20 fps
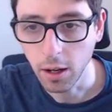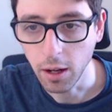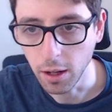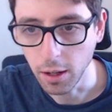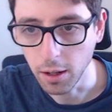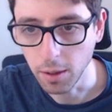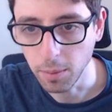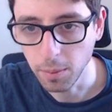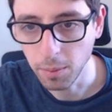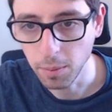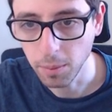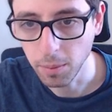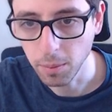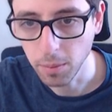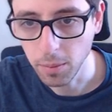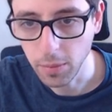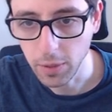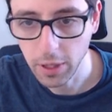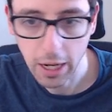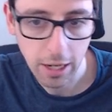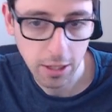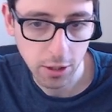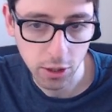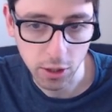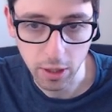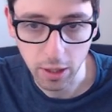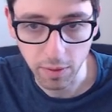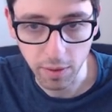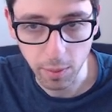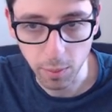yeah,
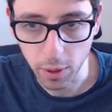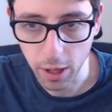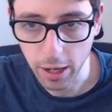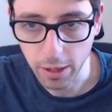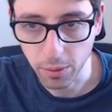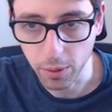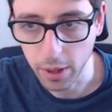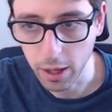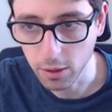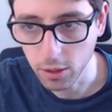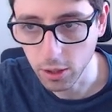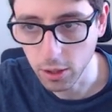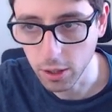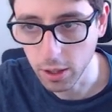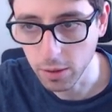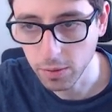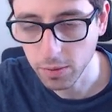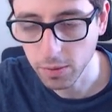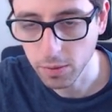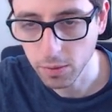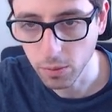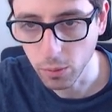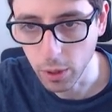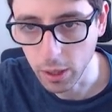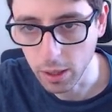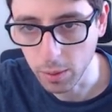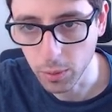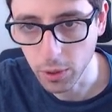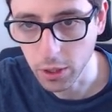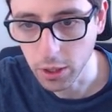just leaving black without enough
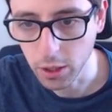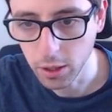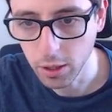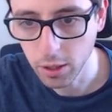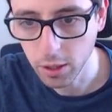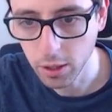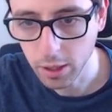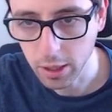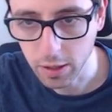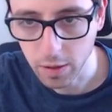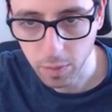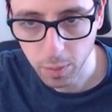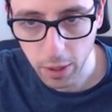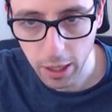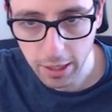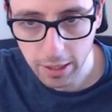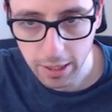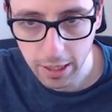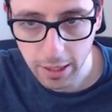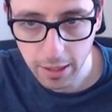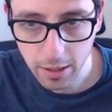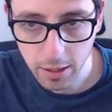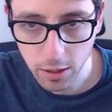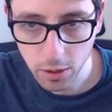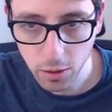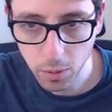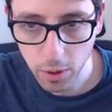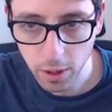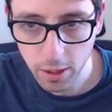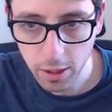winning material. Because if black takes
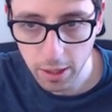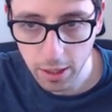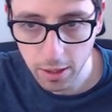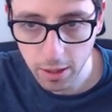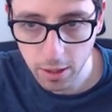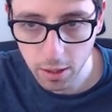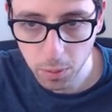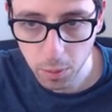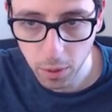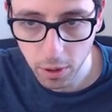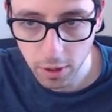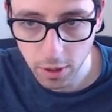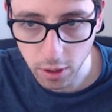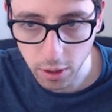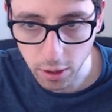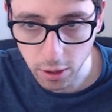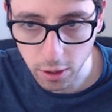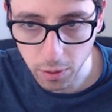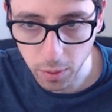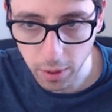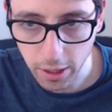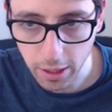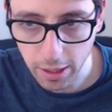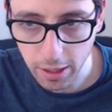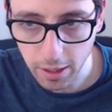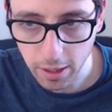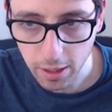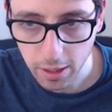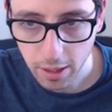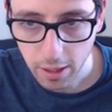this one, then this pawn starts
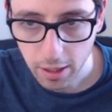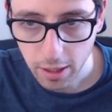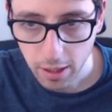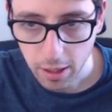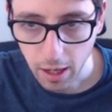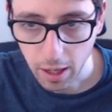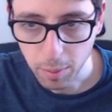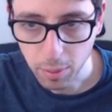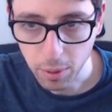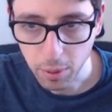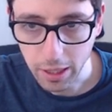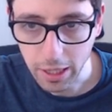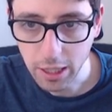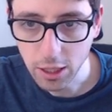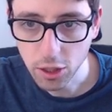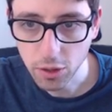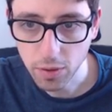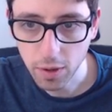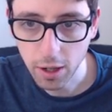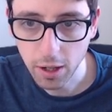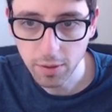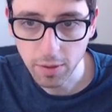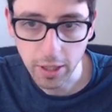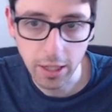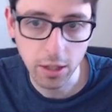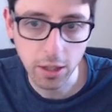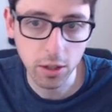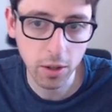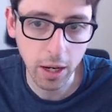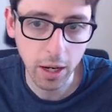running. I play h5,
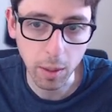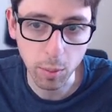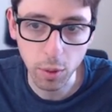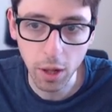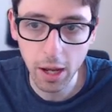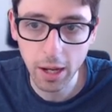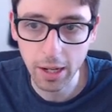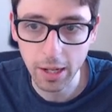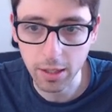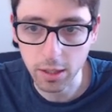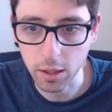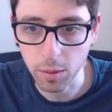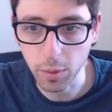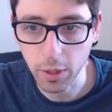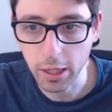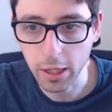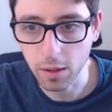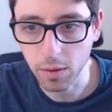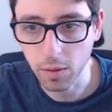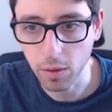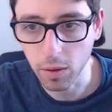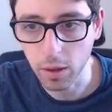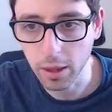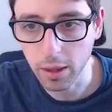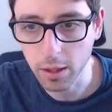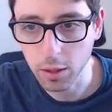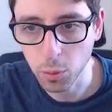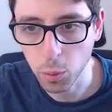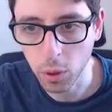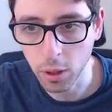and here, okay, black has to be careful
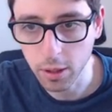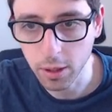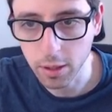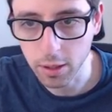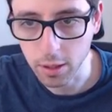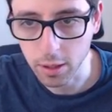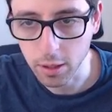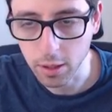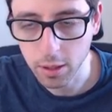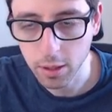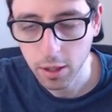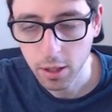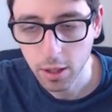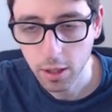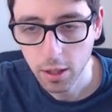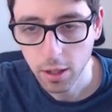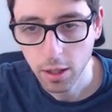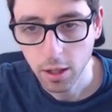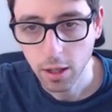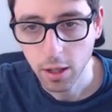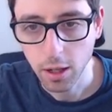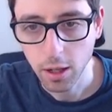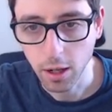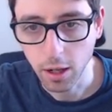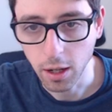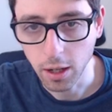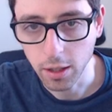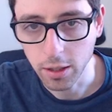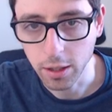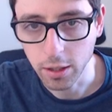that this pawn doesn't
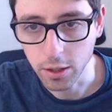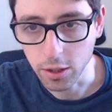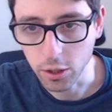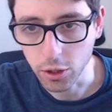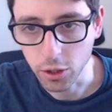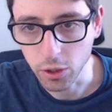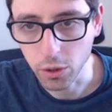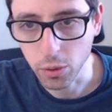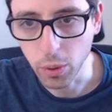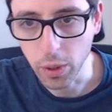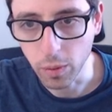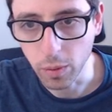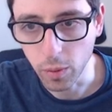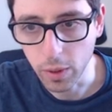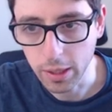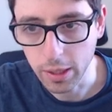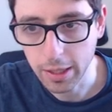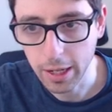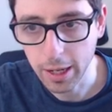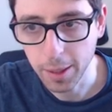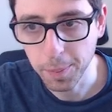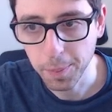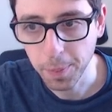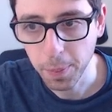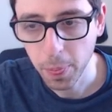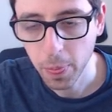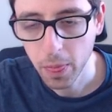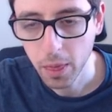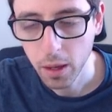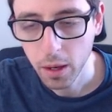just queen one day.
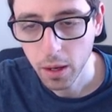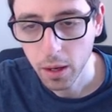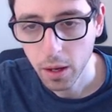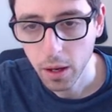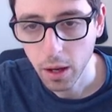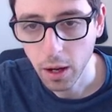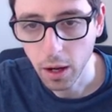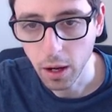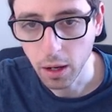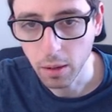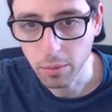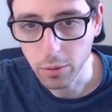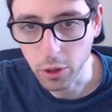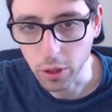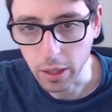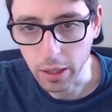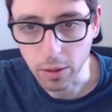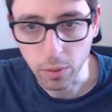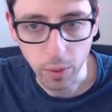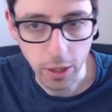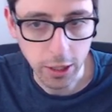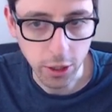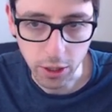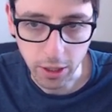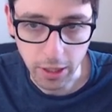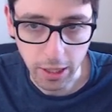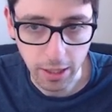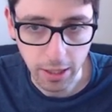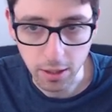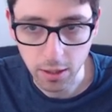So here, white
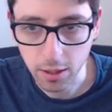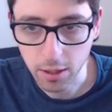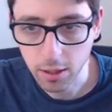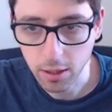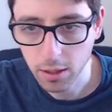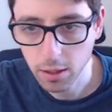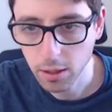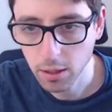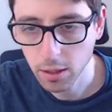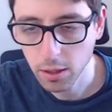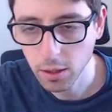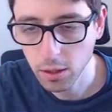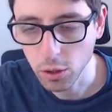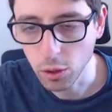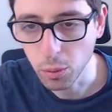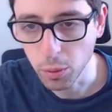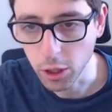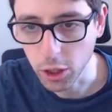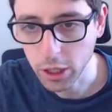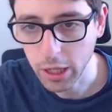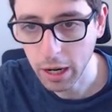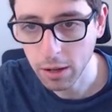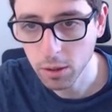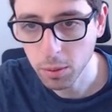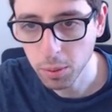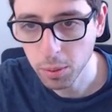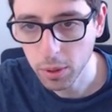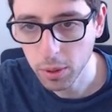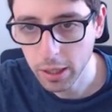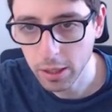just gets too much
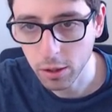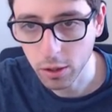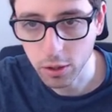counterplay,